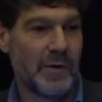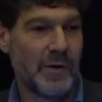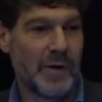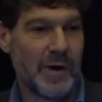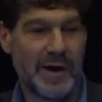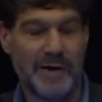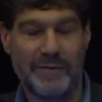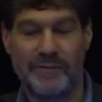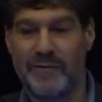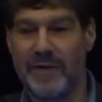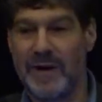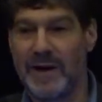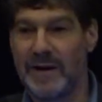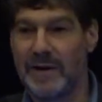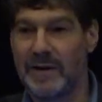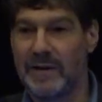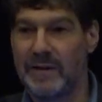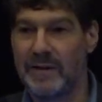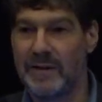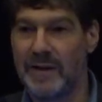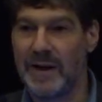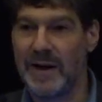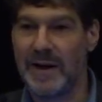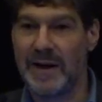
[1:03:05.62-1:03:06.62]
I find
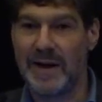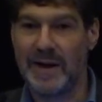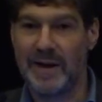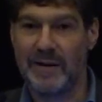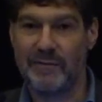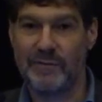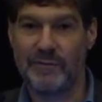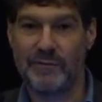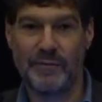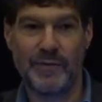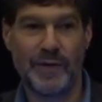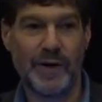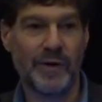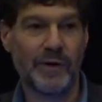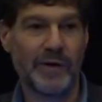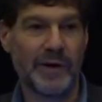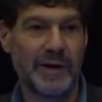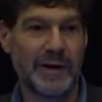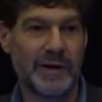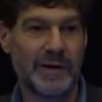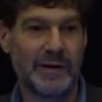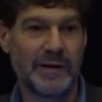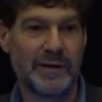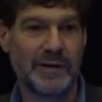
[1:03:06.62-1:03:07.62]
that I have
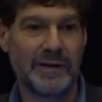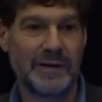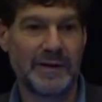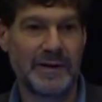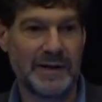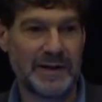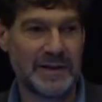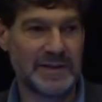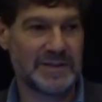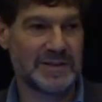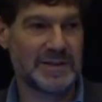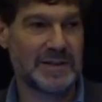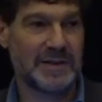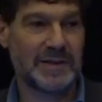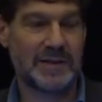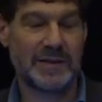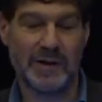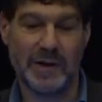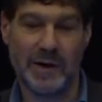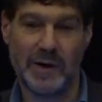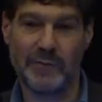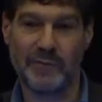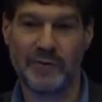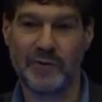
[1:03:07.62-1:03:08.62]
very easy,
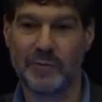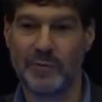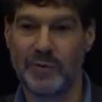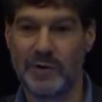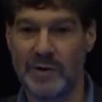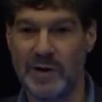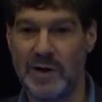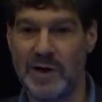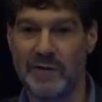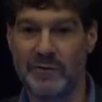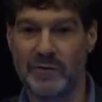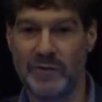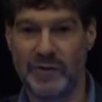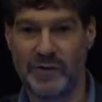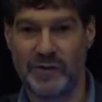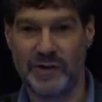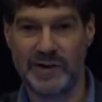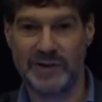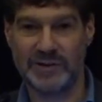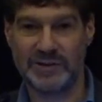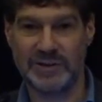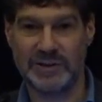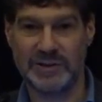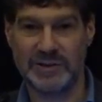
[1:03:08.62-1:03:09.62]
comfortable
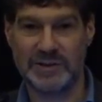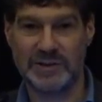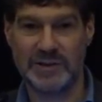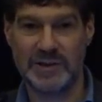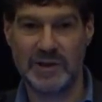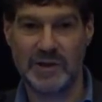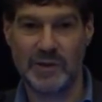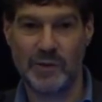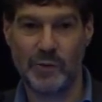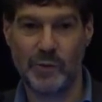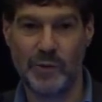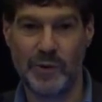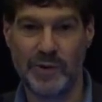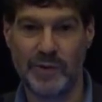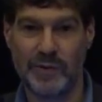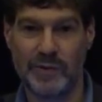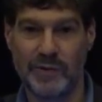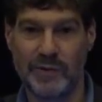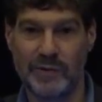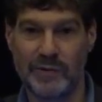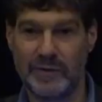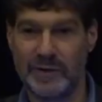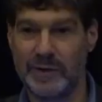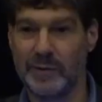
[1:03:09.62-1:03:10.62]
conversations with
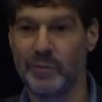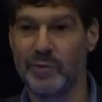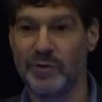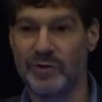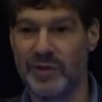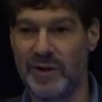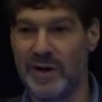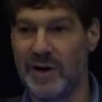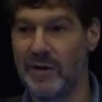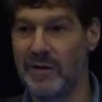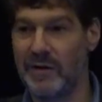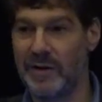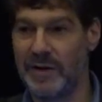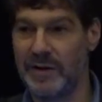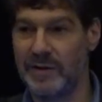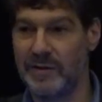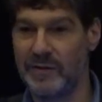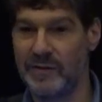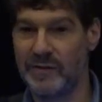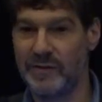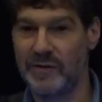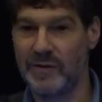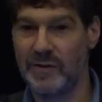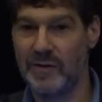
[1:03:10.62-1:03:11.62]

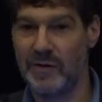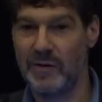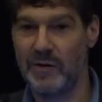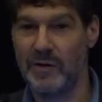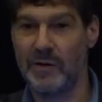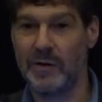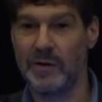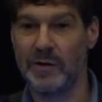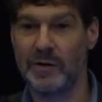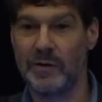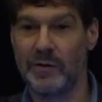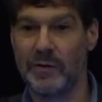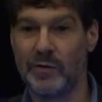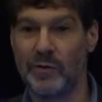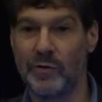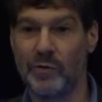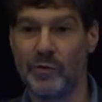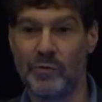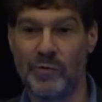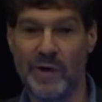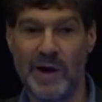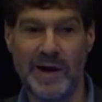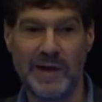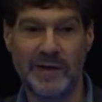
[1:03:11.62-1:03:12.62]
libertarians on the
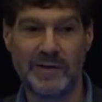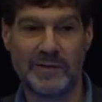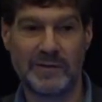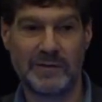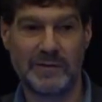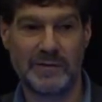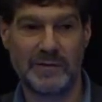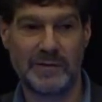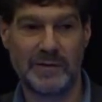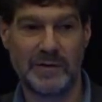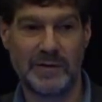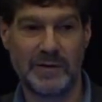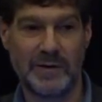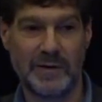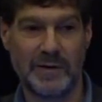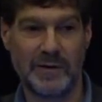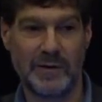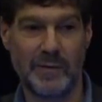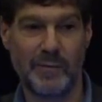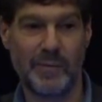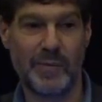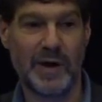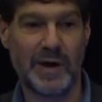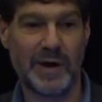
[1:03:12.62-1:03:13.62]
right, in
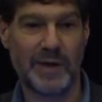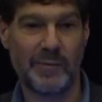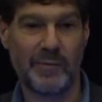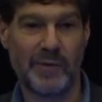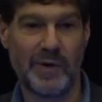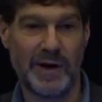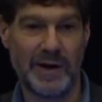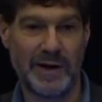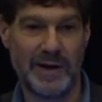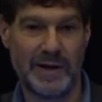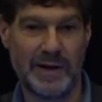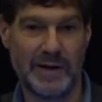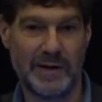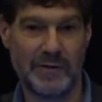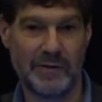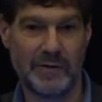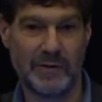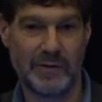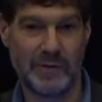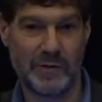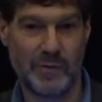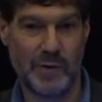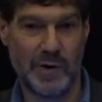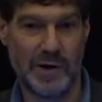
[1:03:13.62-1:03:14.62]
the bottom right-hand
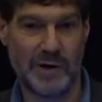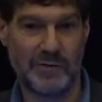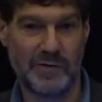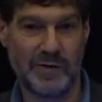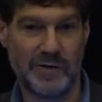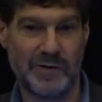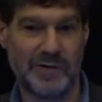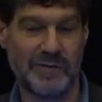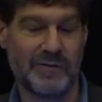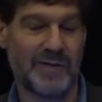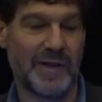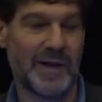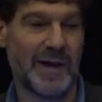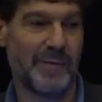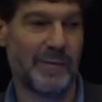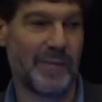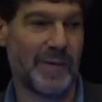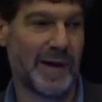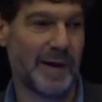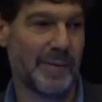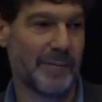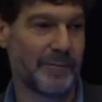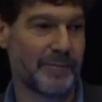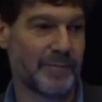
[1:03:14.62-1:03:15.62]
quadrant of that
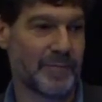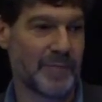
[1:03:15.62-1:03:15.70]
map.